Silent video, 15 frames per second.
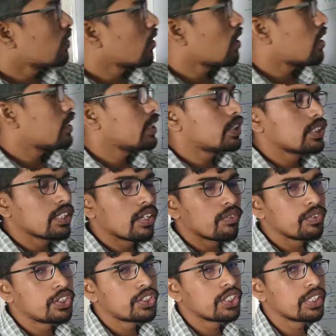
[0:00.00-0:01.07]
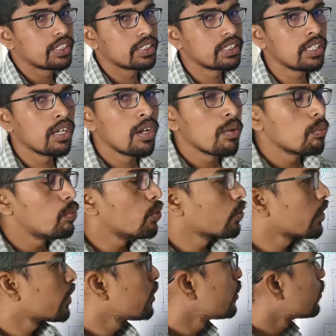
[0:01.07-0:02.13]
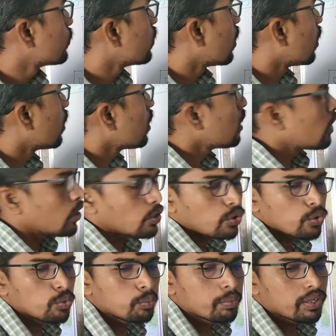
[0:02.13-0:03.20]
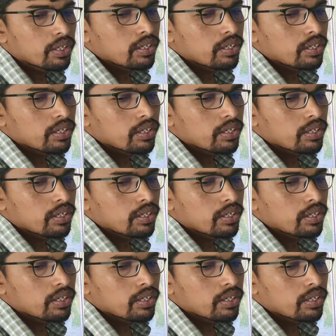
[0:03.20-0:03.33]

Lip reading: Laurasia which is broken into the two